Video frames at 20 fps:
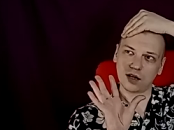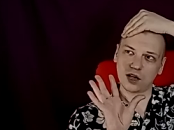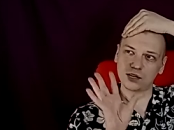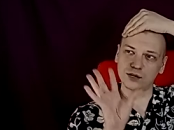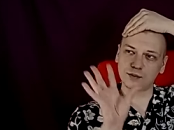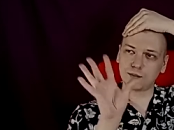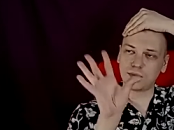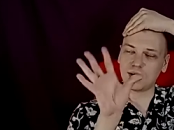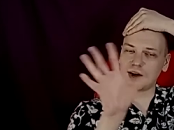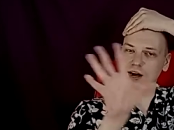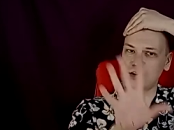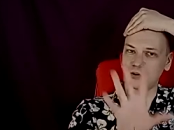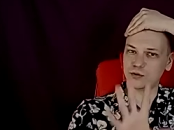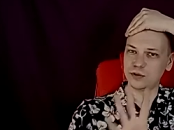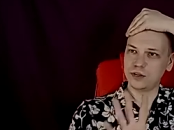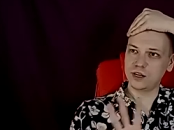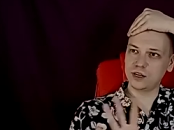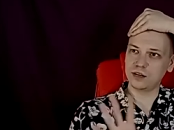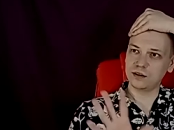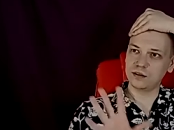
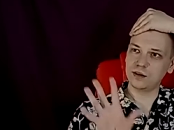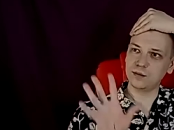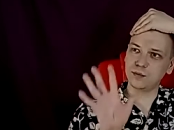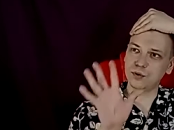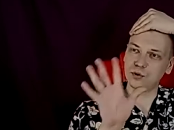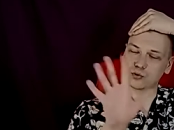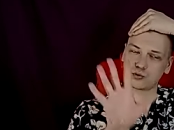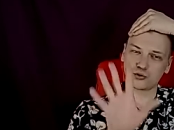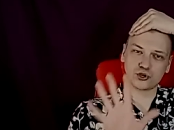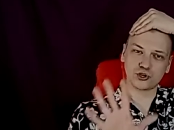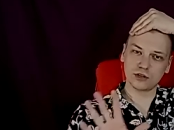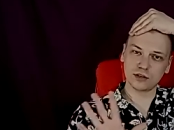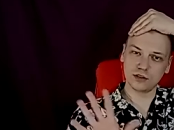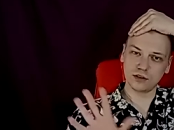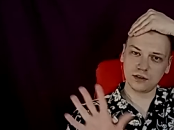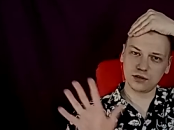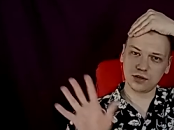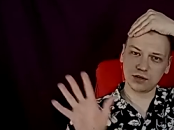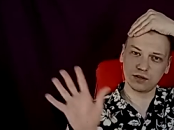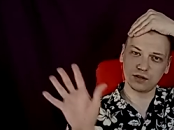admiring,
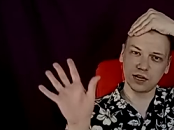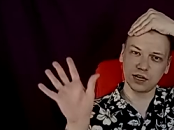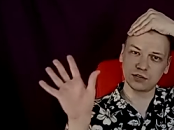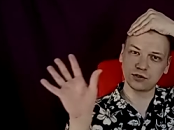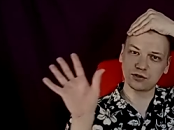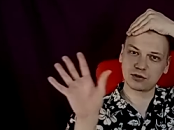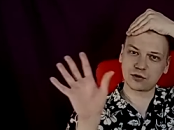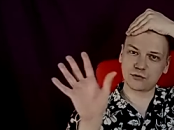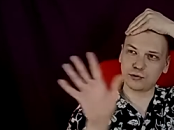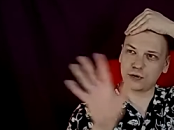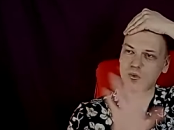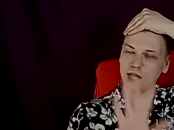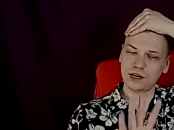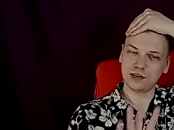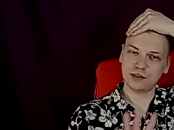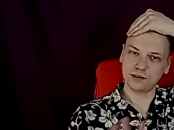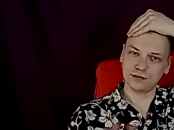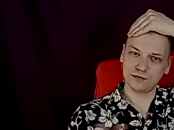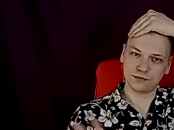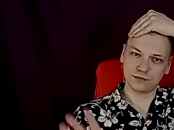emotional, like
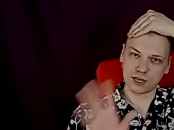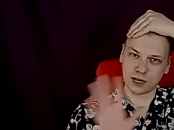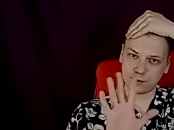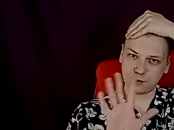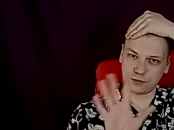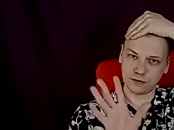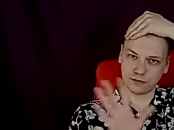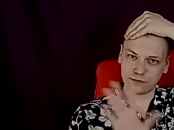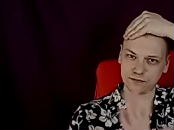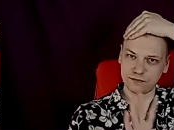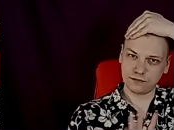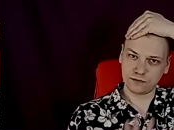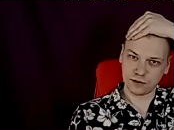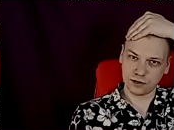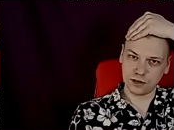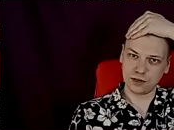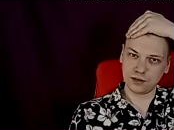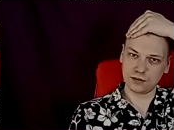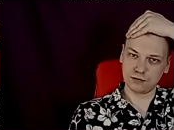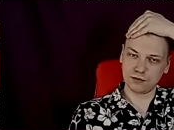creative type of
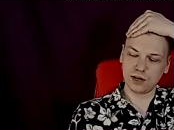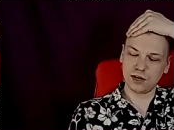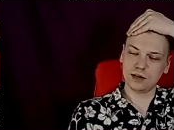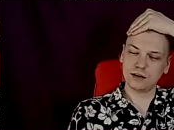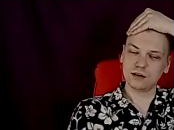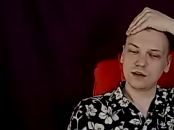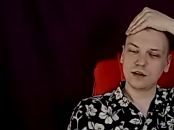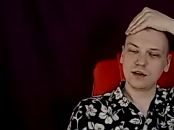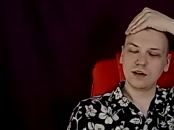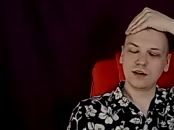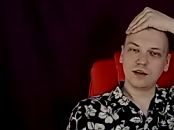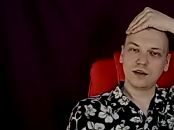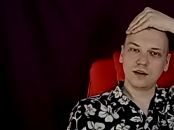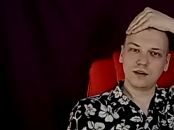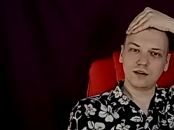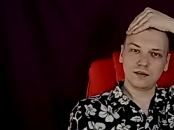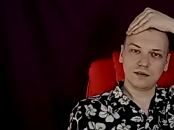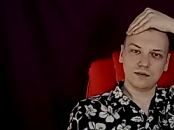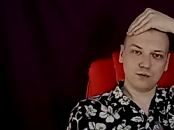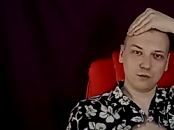thing, right?
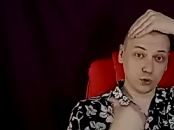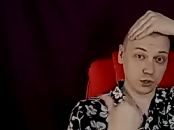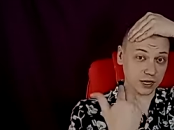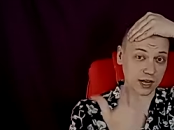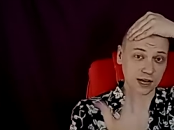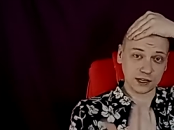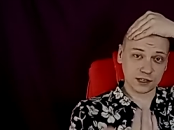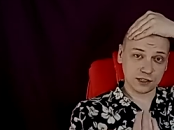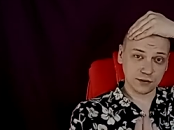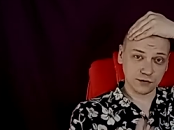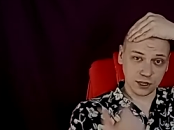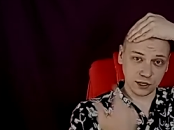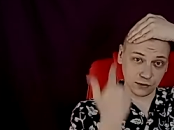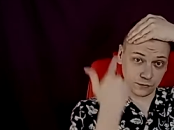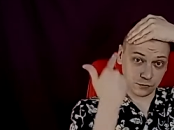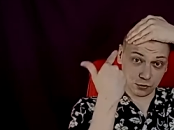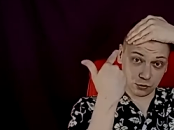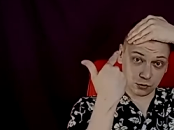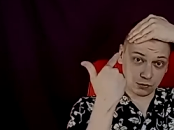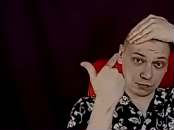Would activate
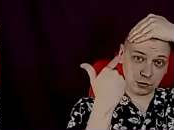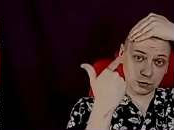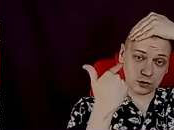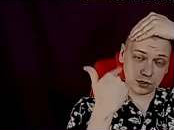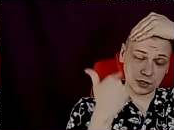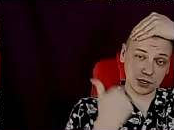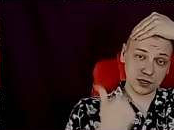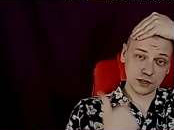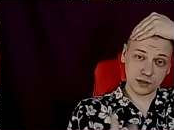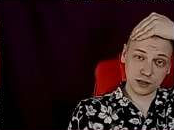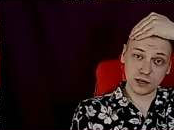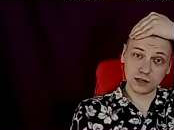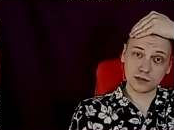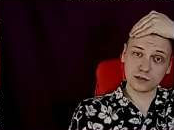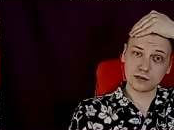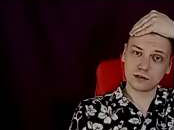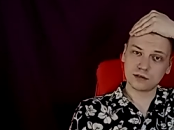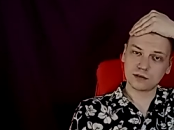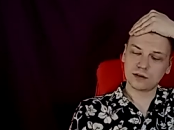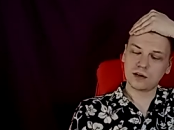if you if you see
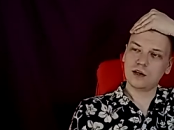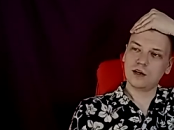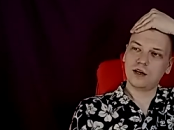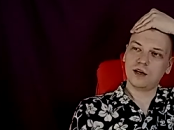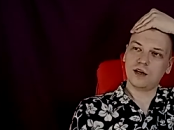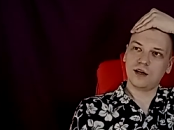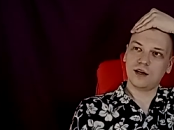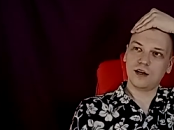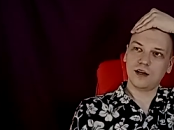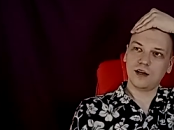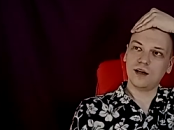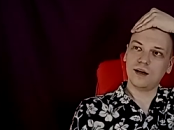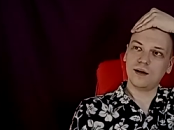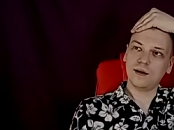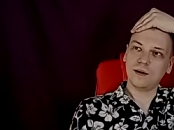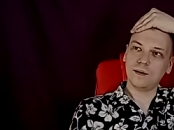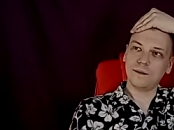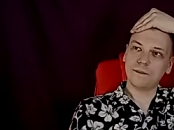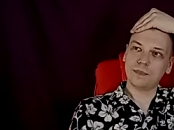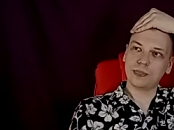this.
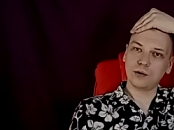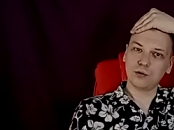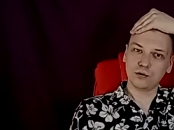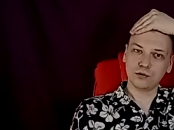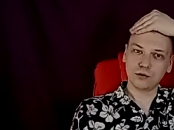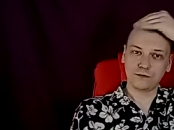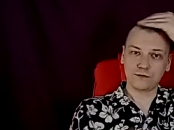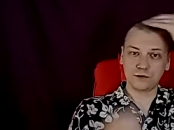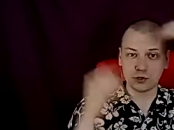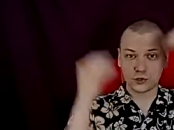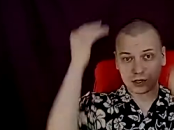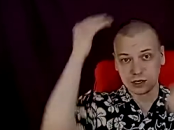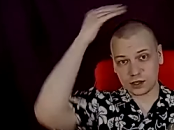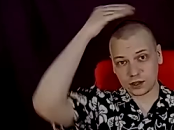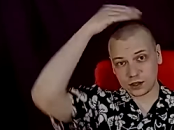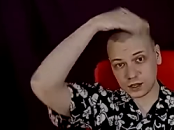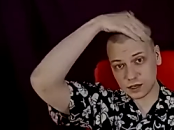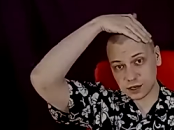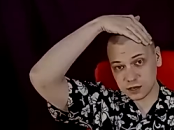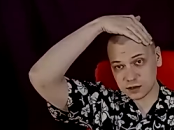Uh, or if you see
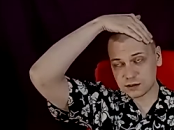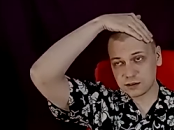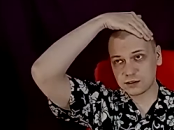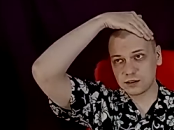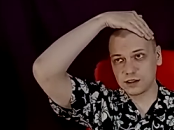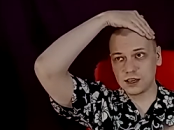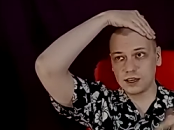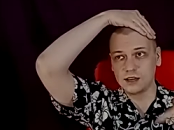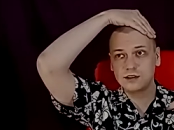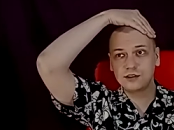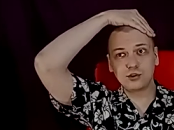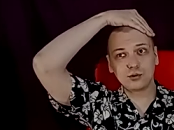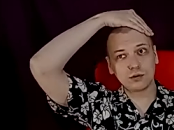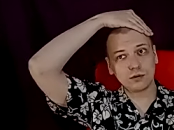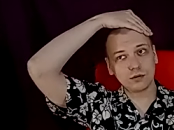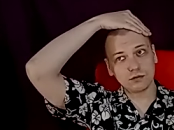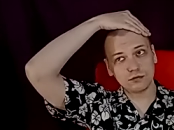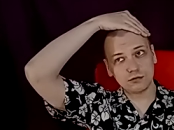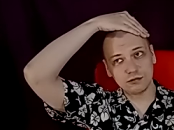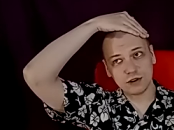this, then
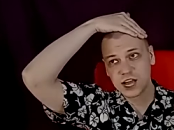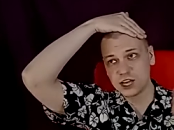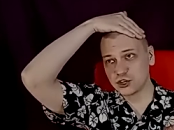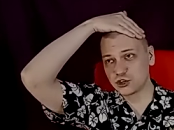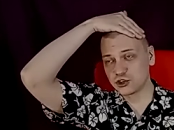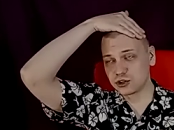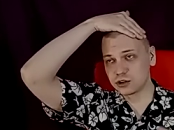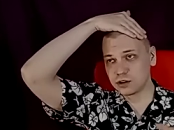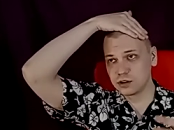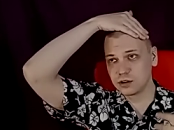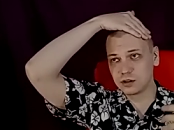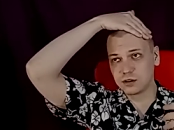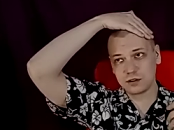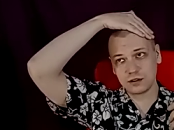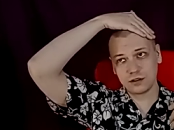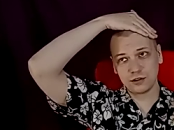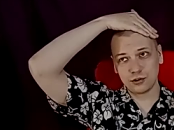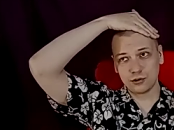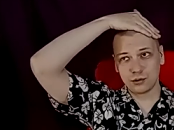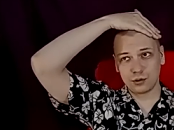you're
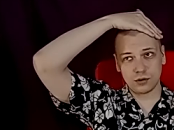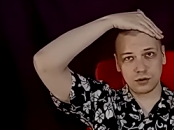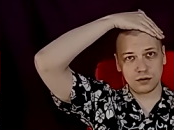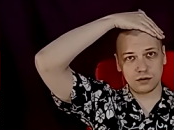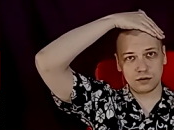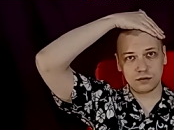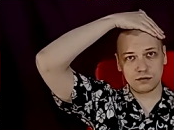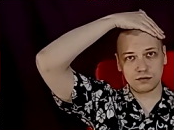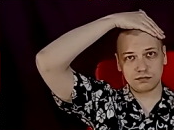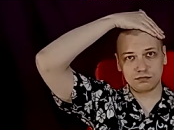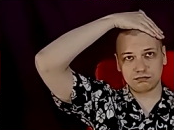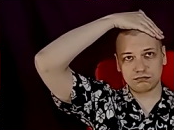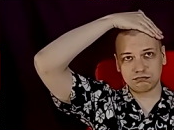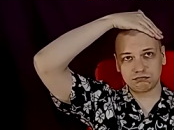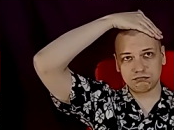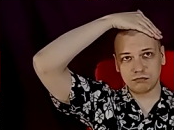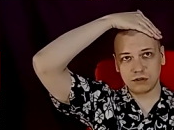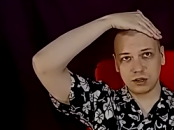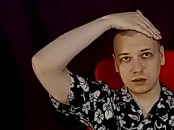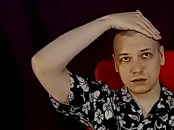rational, you're
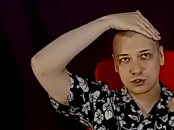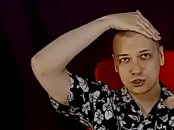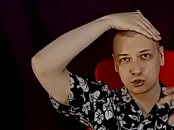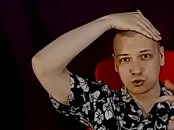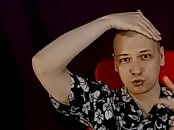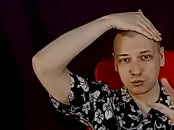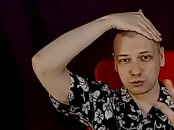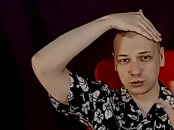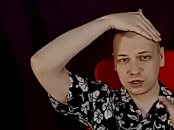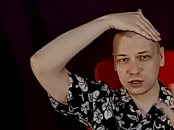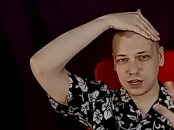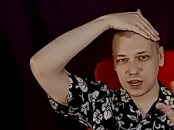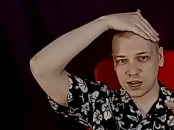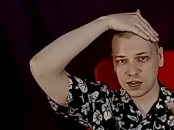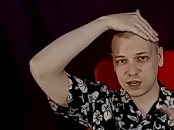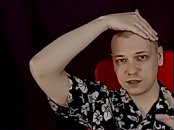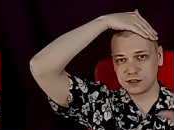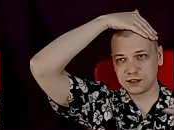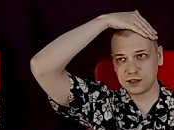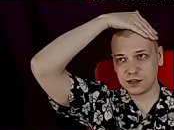
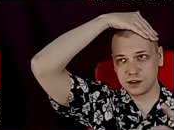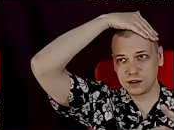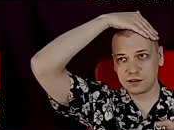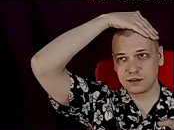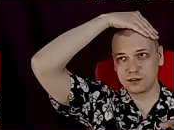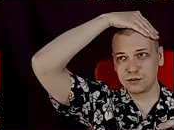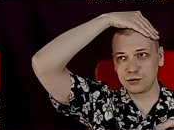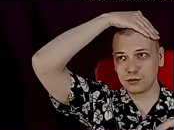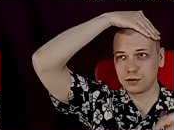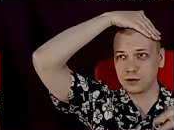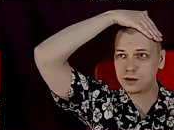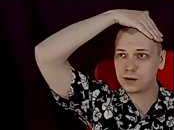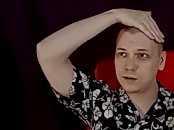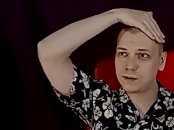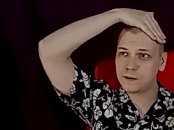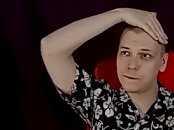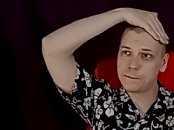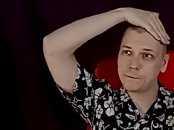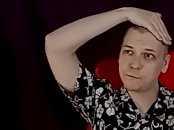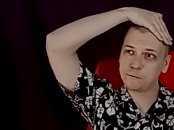scrutinizing,
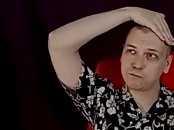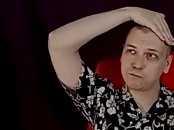you're